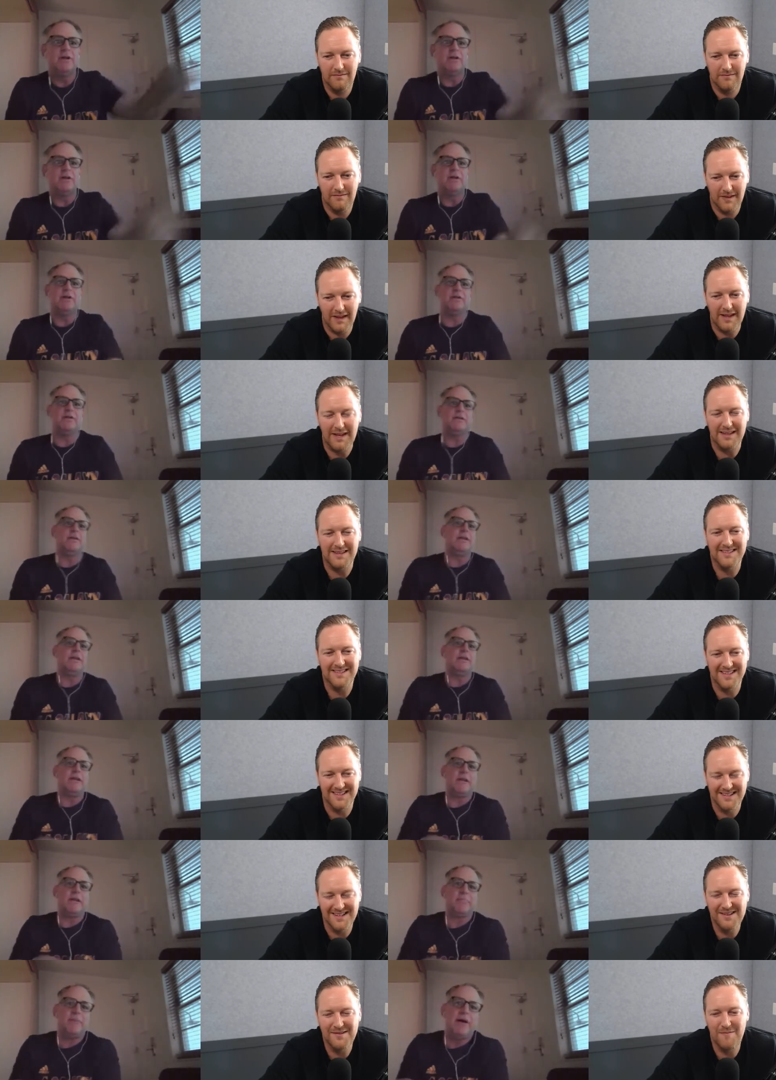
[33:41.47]
Speaker 1: you know,
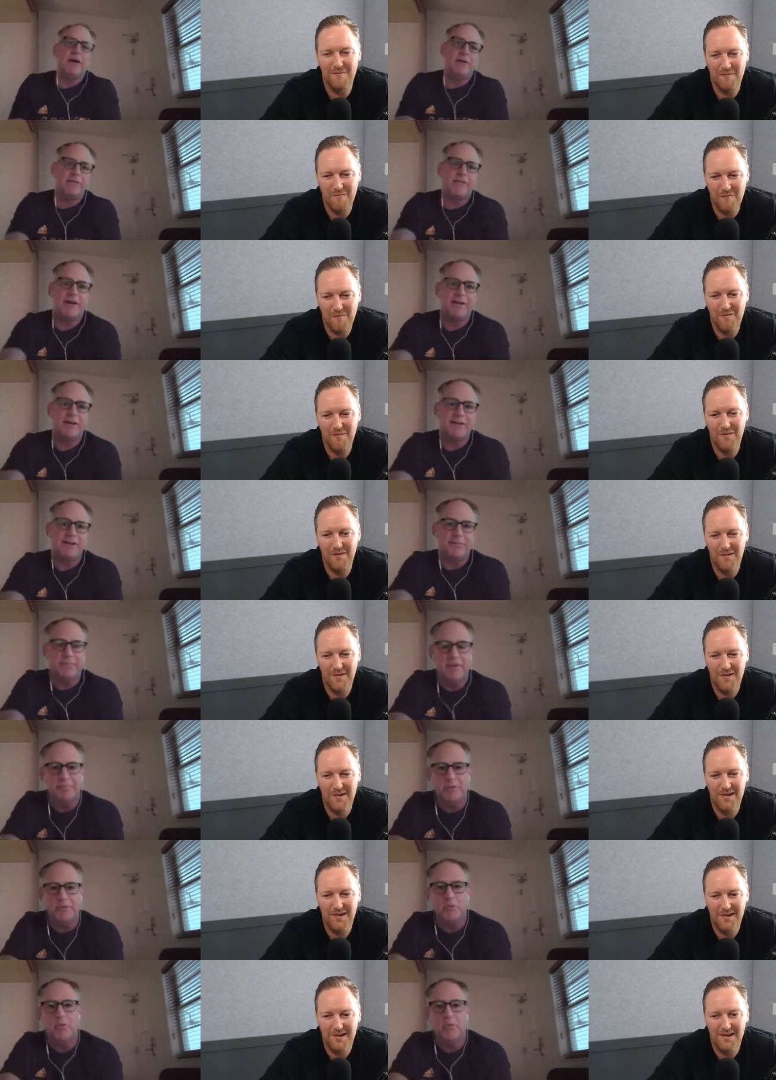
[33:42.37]
like Peloton, like
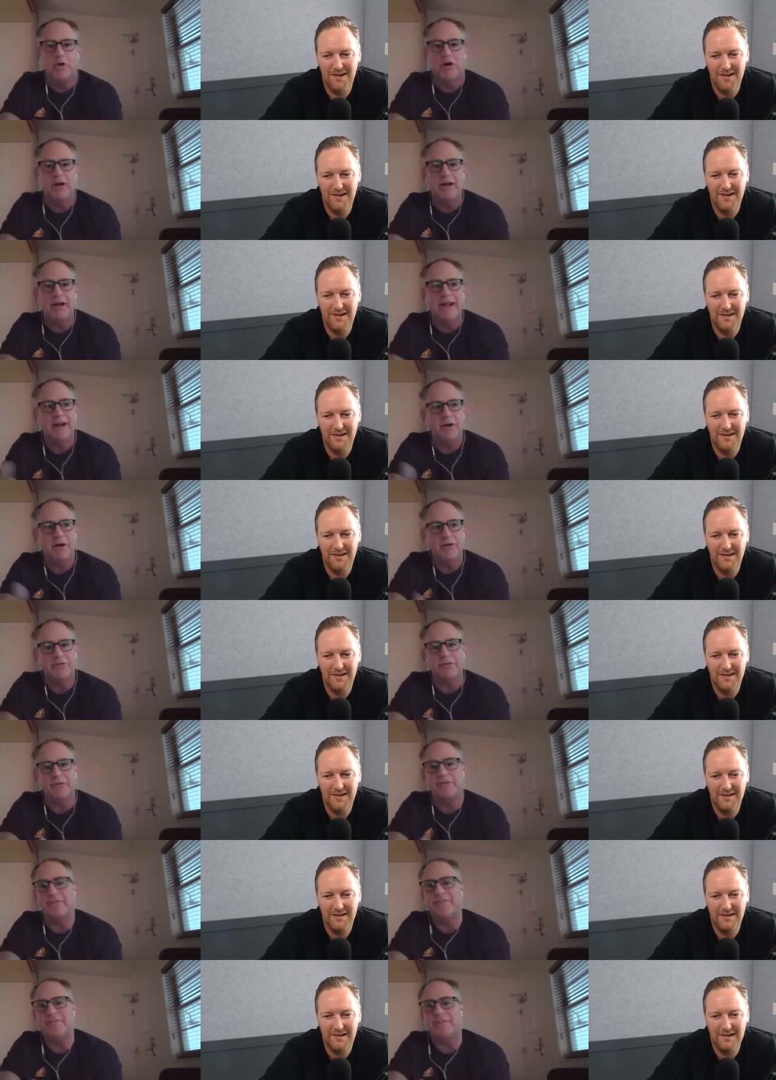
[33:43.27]
people want, and
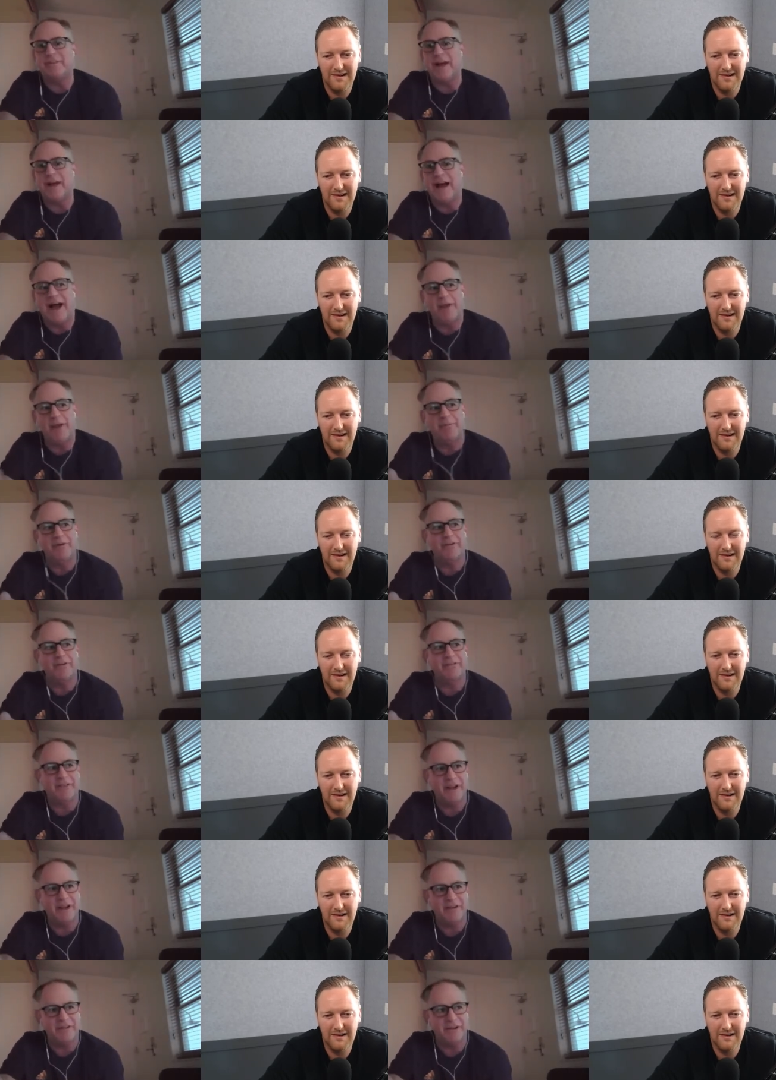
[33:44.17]
also the, the
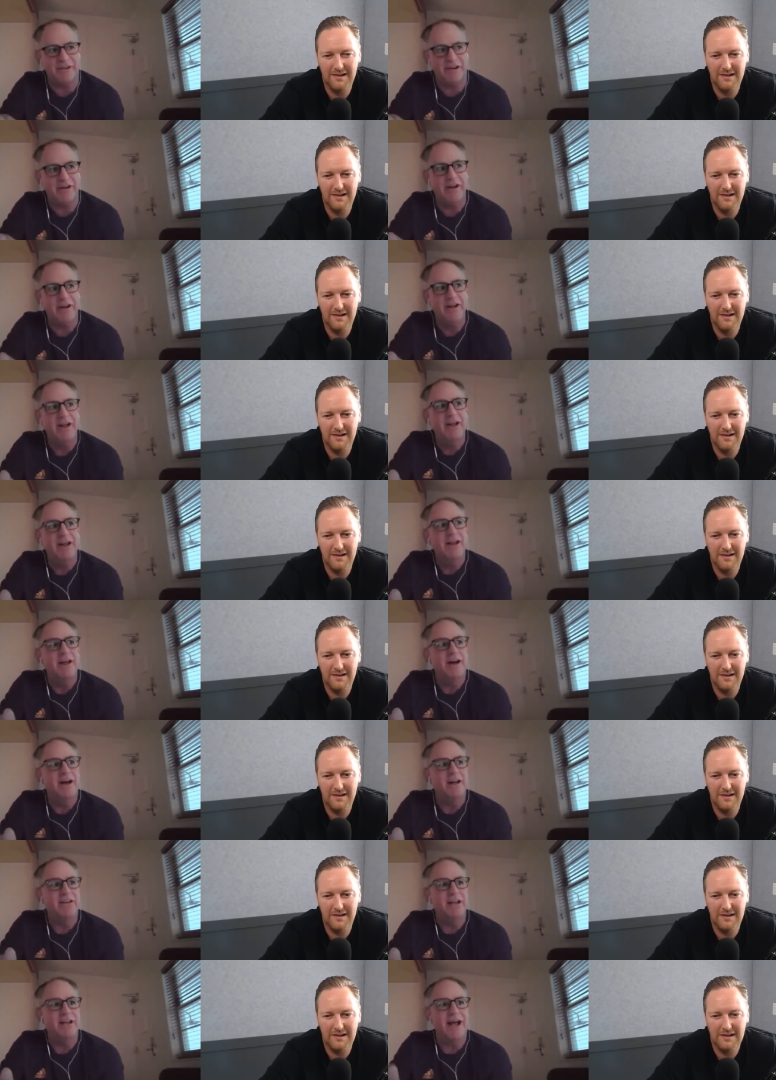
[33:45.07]
hybridization
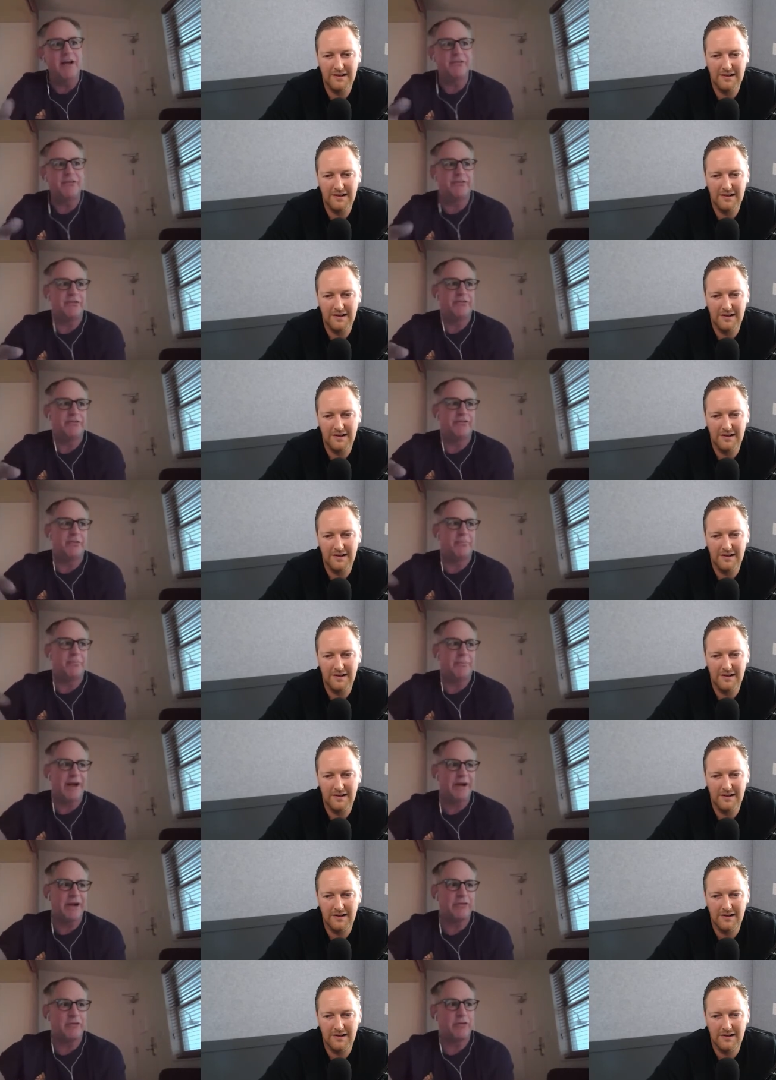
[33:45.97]
allows you to
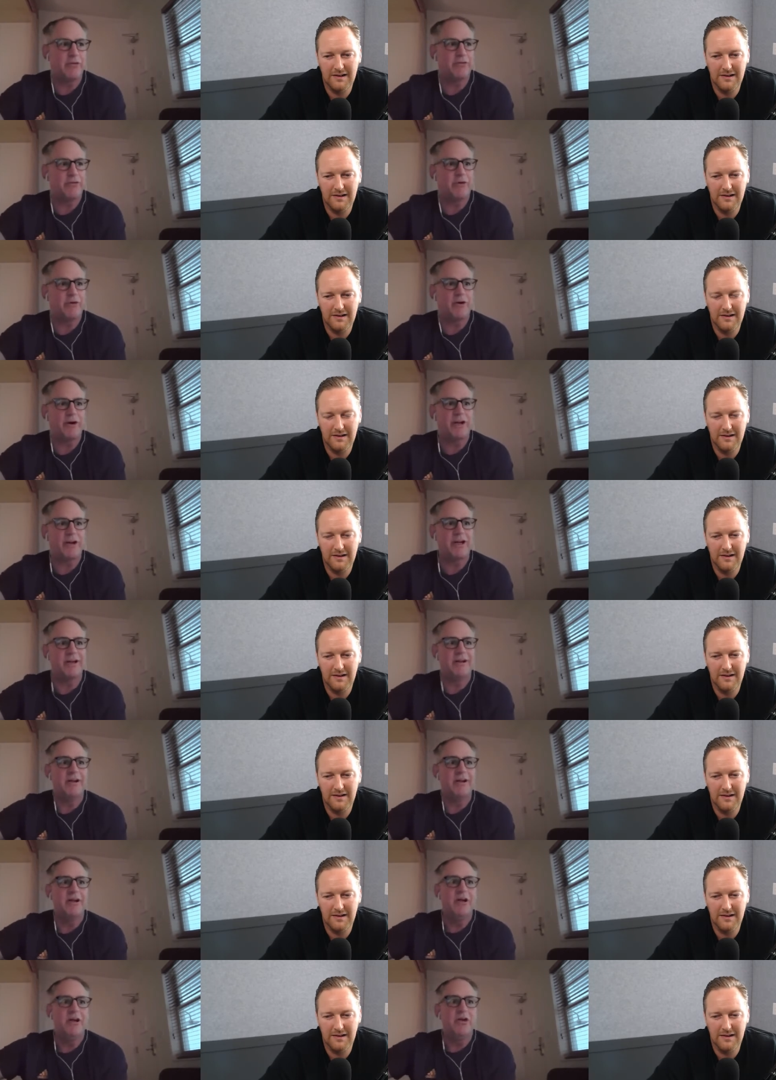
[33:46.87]
micro
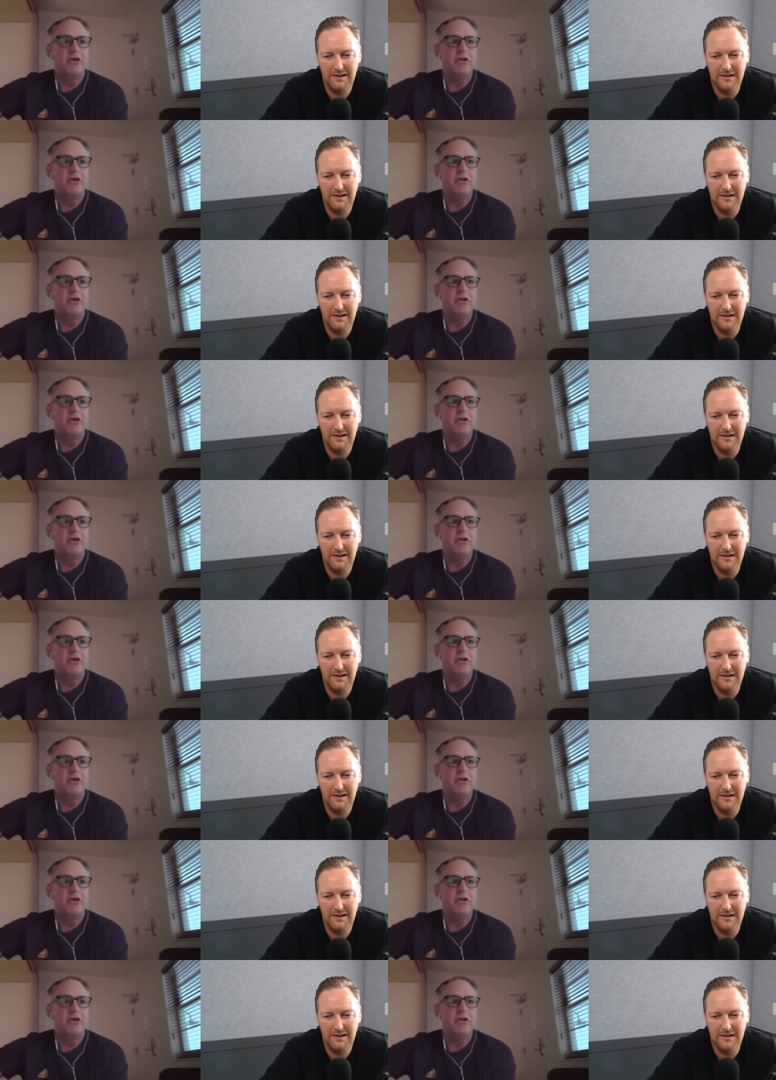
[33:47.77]
target.